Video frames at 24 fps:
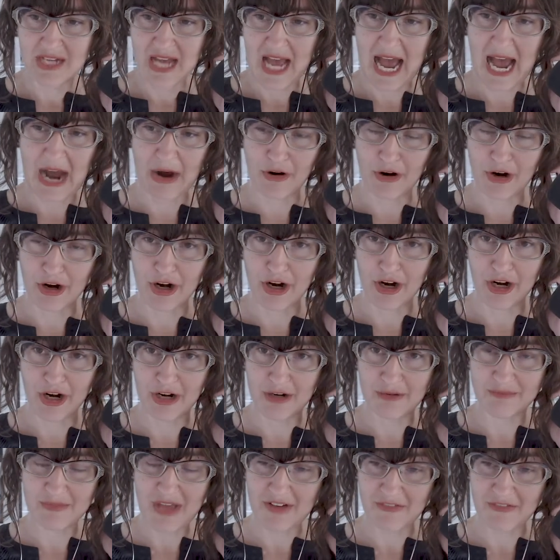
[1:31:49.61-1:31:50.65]

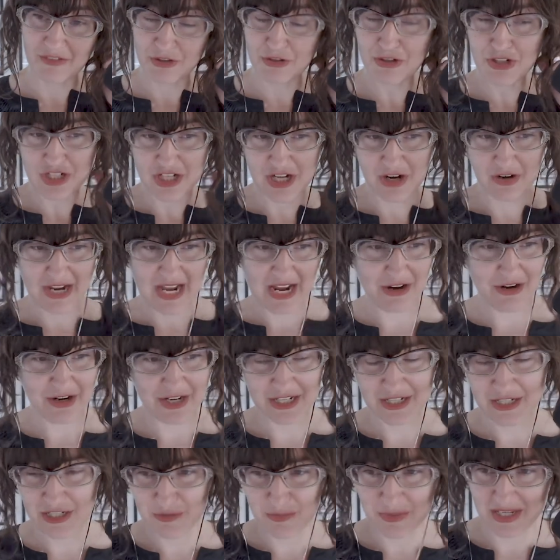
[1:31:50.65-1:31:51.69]
our evolutionary
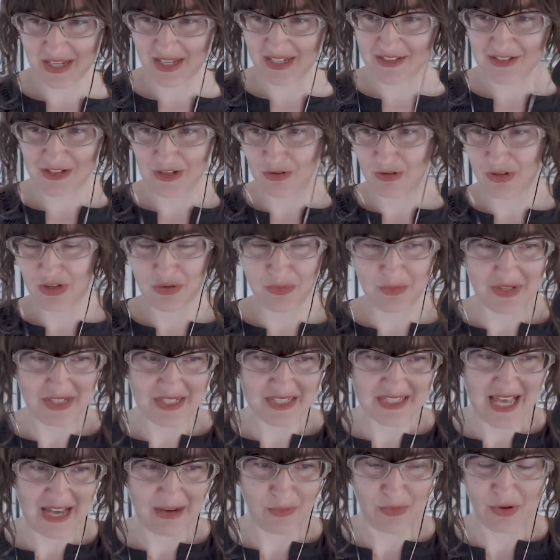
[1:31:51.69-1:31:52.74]
heritage because you know humans
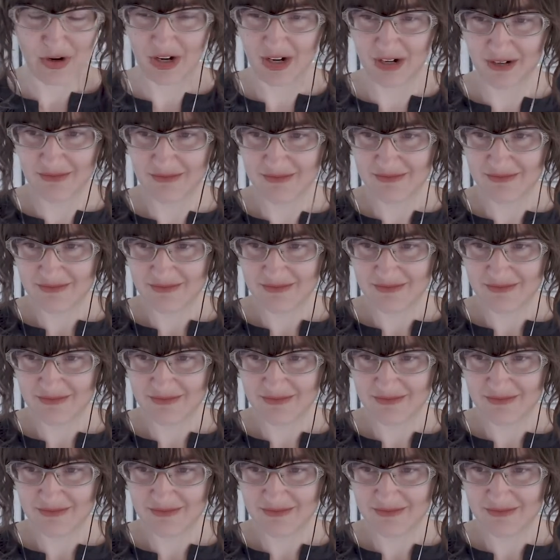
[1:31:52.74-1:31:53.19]
that were